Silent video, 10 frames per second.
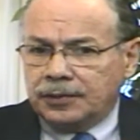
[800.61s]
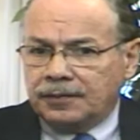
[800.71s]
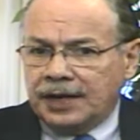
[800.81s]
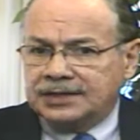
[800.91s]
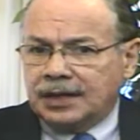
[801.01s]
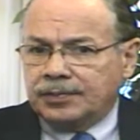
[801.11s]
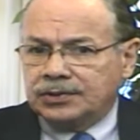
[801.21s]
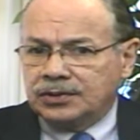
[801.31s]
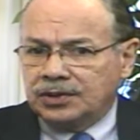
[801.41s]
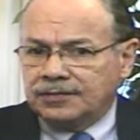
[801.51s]
provides
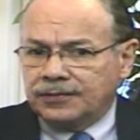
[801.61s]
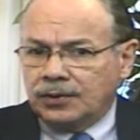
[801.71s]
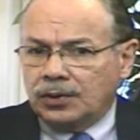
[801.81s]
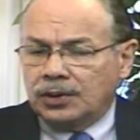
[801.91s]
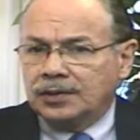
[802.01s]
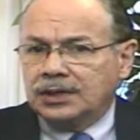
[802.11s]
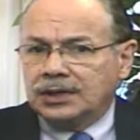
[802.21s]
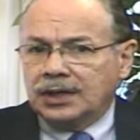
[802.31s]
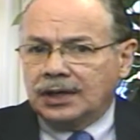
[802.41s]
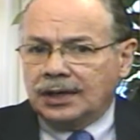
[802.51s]
opportunity for
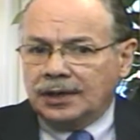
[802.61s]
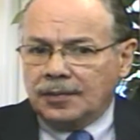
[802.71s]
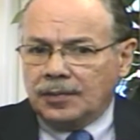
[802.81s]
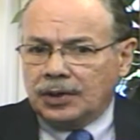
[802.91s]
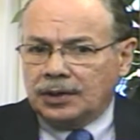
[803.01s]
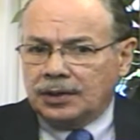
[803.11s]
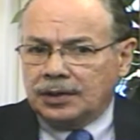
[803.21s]
uh, uh